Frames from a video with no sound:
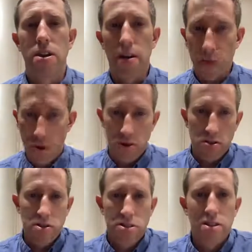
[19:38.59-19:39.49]
Of course,
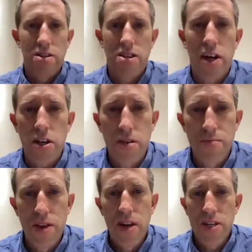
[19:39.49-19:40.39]
you can the tiger
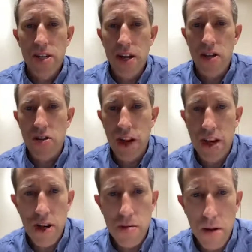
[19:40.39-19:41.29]

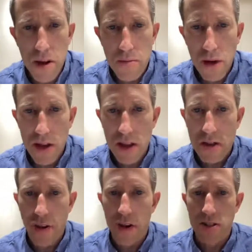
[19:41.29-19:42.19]
burning bright in the
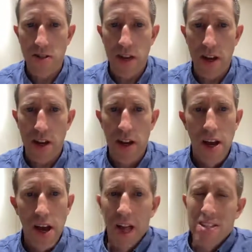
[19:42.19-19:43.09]
forest of the night,
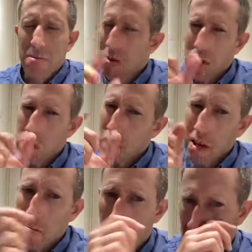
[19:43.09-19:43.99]
and some of those
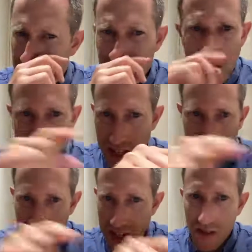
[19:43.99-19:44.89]
tricky parts you can
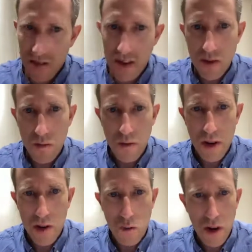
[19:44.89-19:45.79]
see
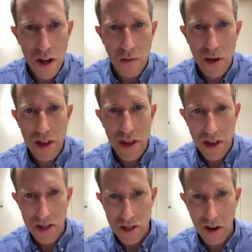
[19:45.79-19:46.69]
he's working with.
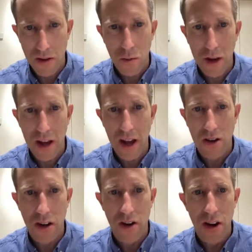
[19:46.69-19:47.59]
He's trying to work it out
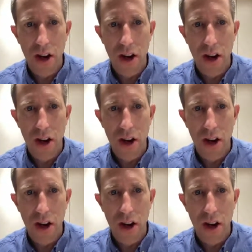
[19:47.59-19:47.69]
here.